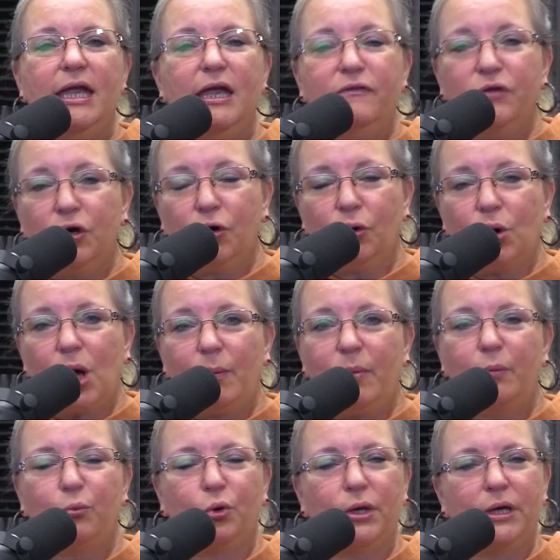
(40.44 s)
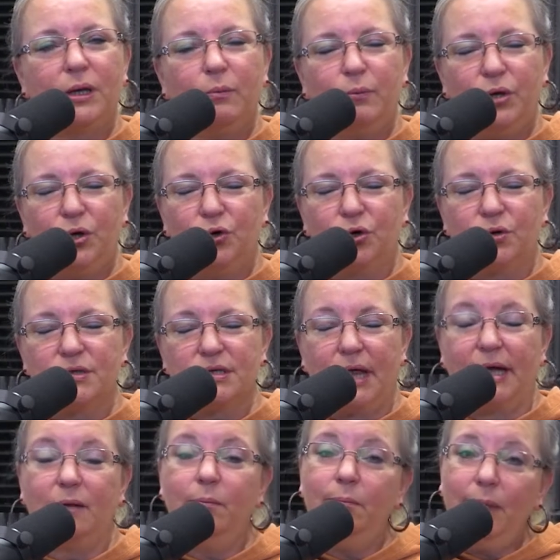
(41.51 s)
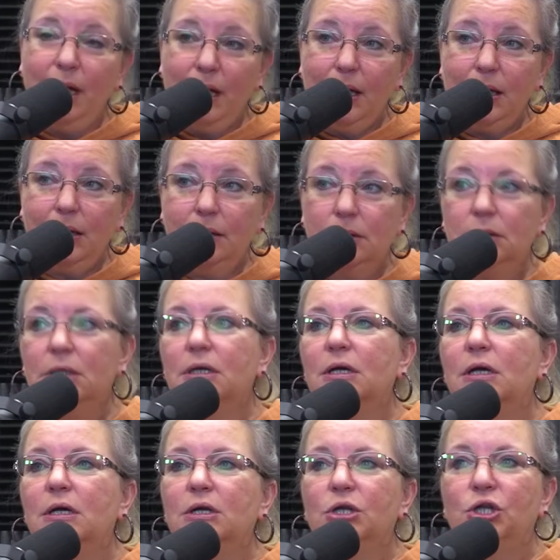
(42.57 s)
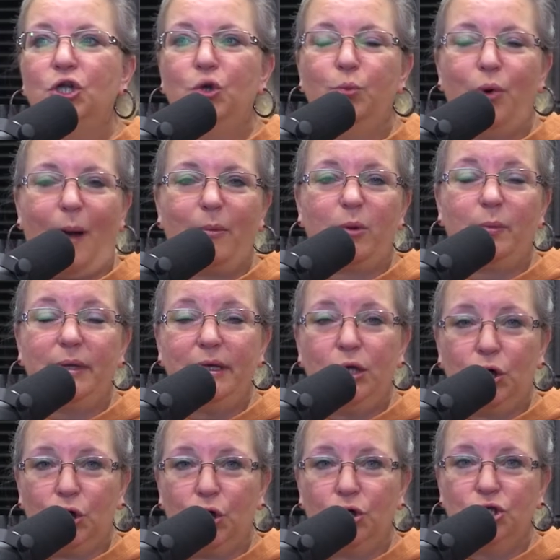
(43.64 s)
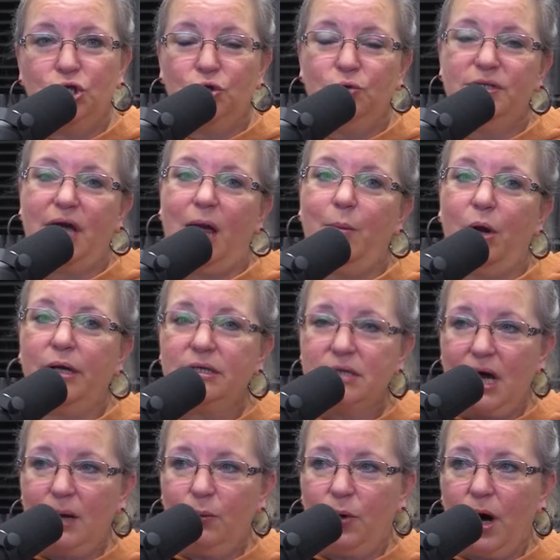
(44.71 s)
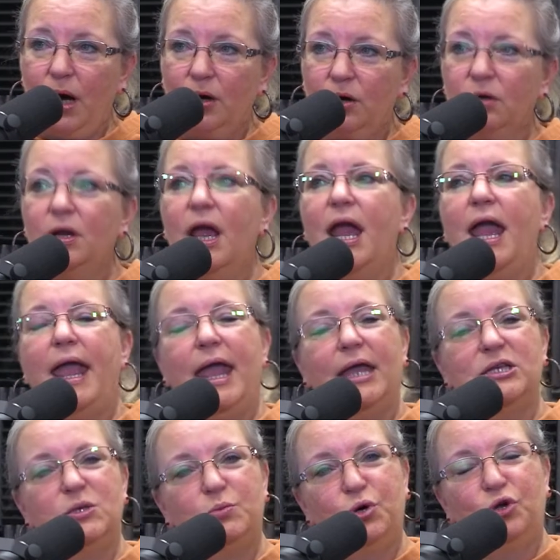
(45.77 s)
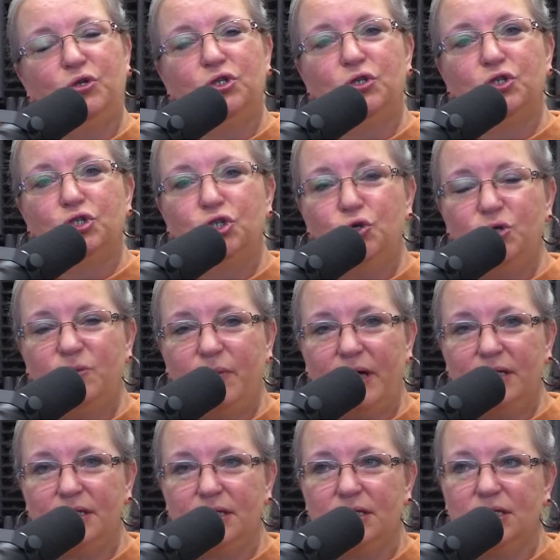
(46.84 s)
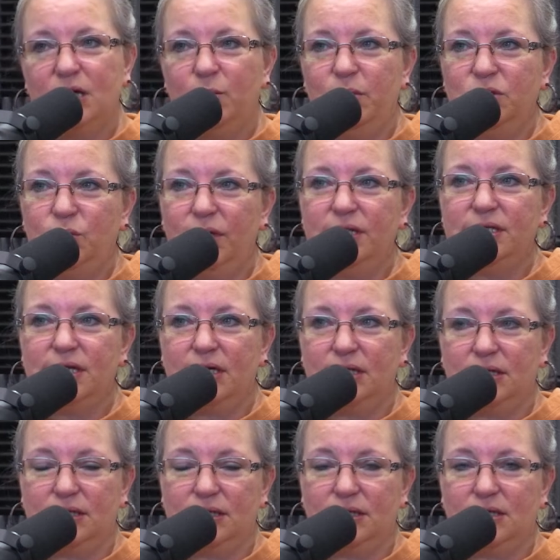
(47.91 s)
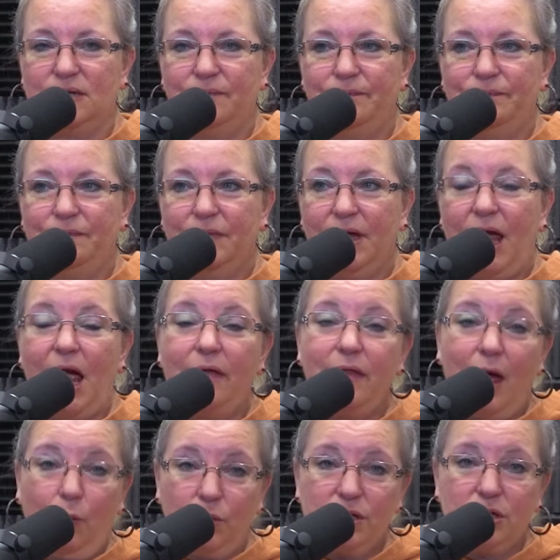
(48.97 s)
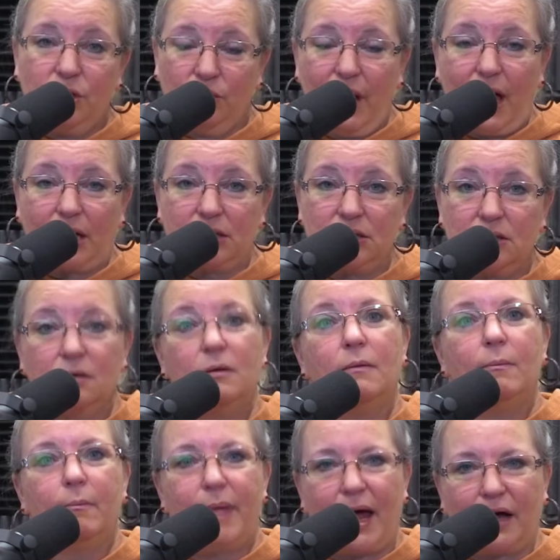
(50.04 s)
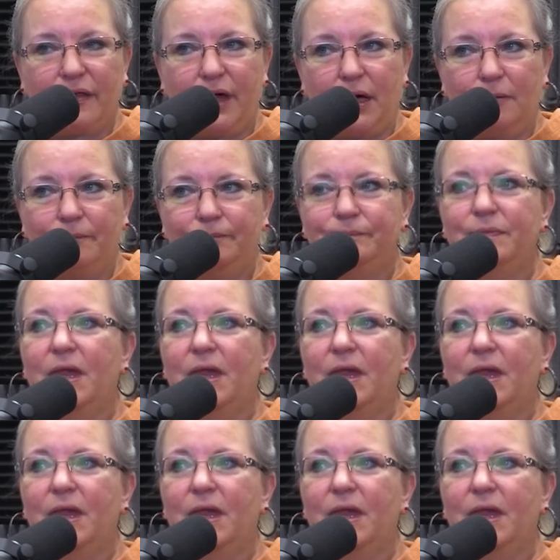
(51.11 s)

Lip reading: If you grew up pre-computers like me, you probably learned to type on a typewriter and to put two spaces in between sentences. And that was correct back then.